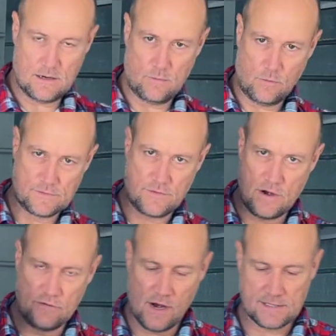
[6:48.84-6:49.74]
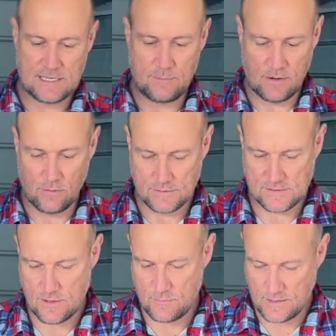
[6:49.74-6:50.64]
was very rusty, but it
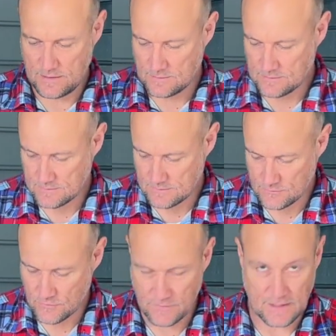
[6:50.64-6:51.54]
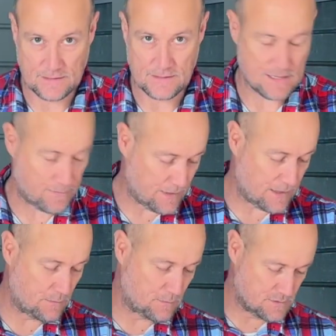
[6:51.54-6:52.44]
also been driven into something.
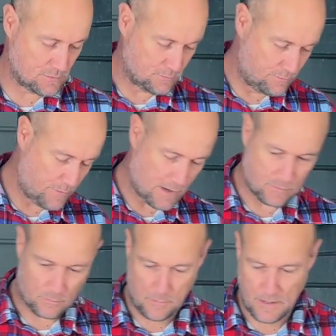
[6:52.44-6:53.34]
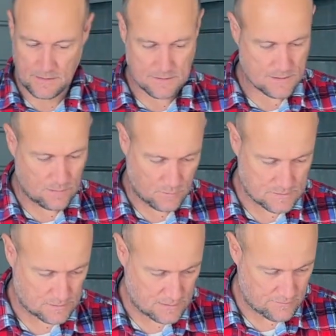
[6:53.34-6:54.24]
It was all buckled and bent, so it
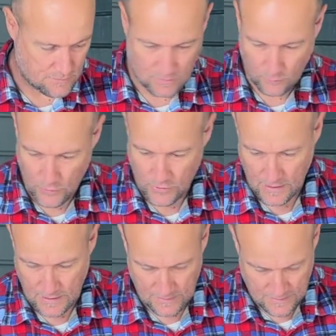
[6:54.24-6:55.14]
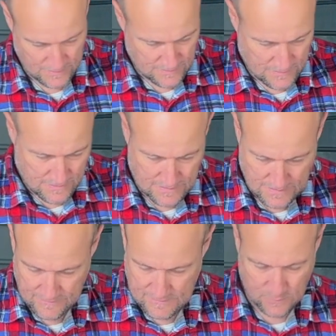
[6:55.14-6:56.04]
wasn't ever going to work again.
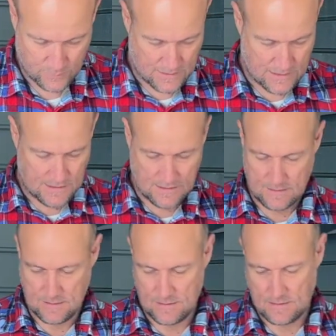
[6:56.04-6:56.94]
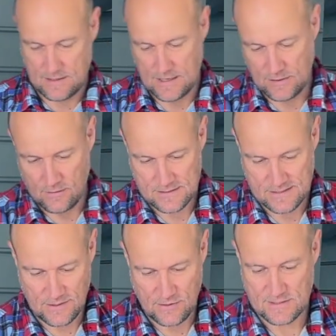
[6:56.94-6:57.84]
This will be a nice
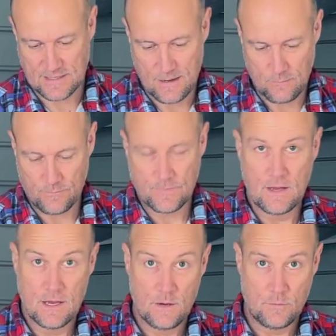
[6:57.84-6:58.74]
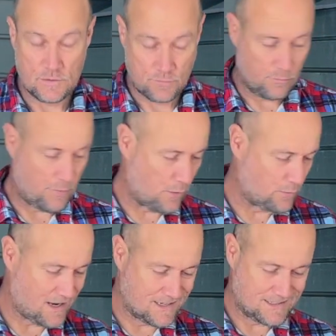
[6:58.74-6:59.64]
new step, which will
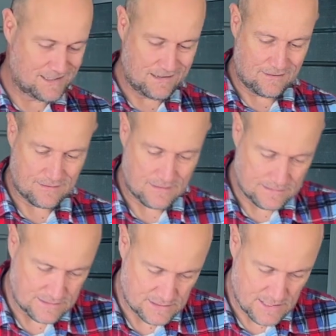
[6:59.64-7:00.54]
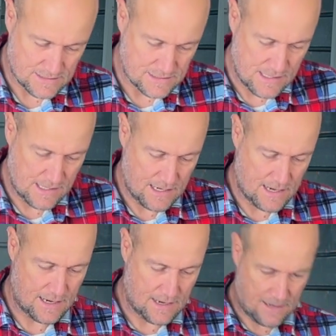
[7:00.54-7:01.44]
bolt underneath the chassis,
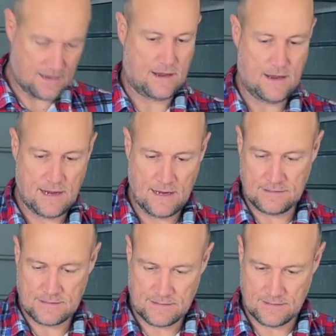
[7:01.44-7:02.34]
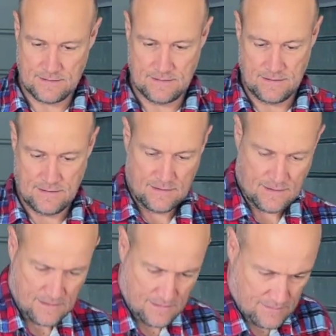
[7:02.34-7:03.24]
and
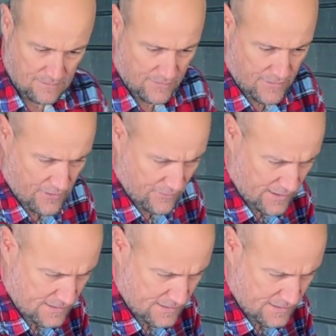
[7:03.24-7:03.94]
in theory,